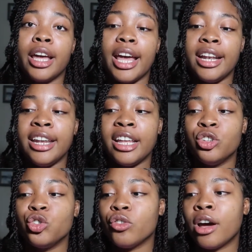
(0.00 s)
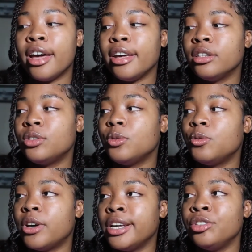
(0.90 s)
and then trying to
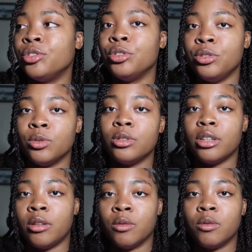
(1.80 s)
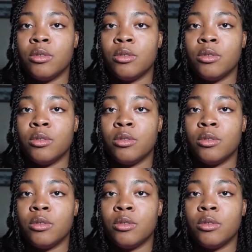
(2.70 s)
find your new self.